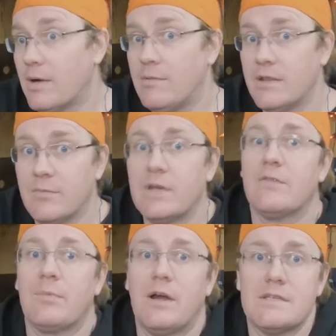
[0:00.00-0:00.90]
probably the
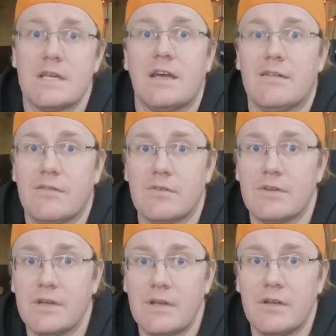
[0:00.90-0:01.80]
biggest project I've ever
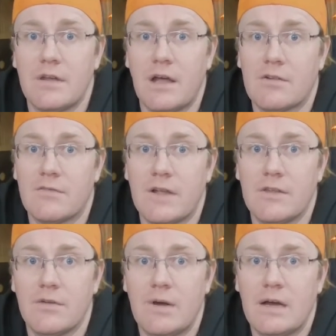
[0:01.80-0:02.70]
done, dollar
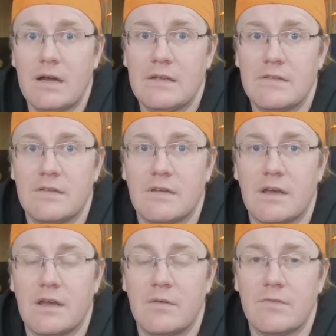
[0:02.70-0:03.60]
value wise,
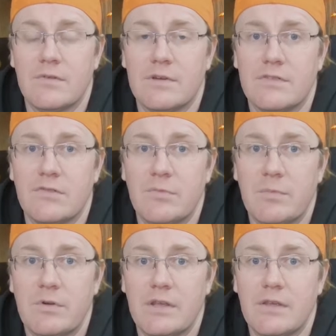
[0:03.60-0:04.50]
so it should be
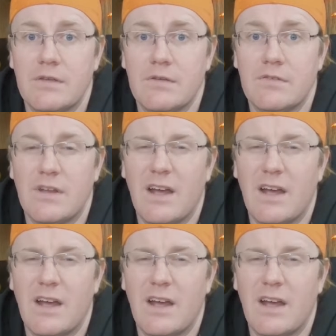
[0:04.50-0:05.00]
pretty huge.